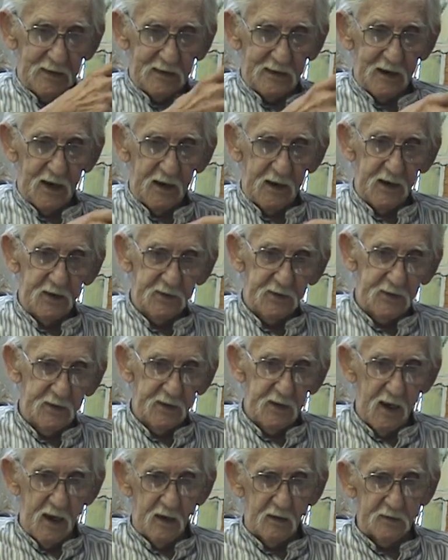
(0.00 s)
down east of
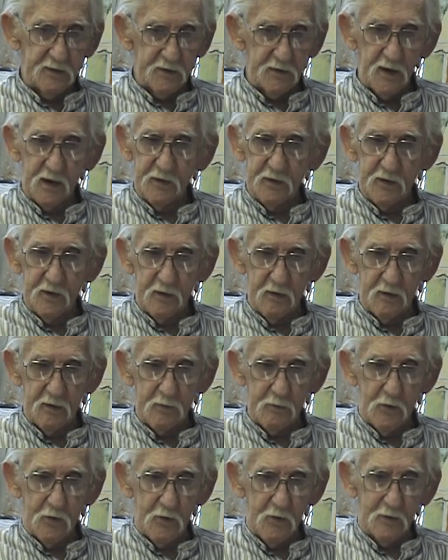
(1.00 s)
town. It's not there
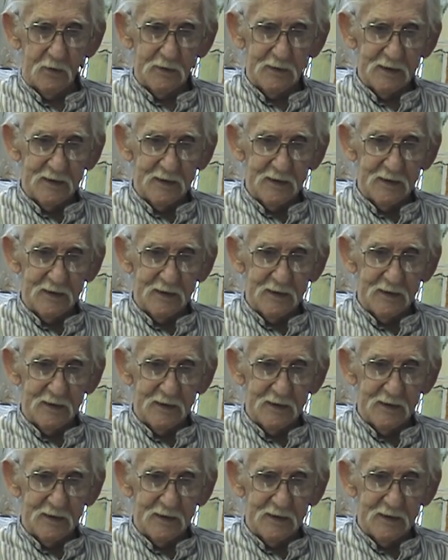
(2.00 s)
anymore.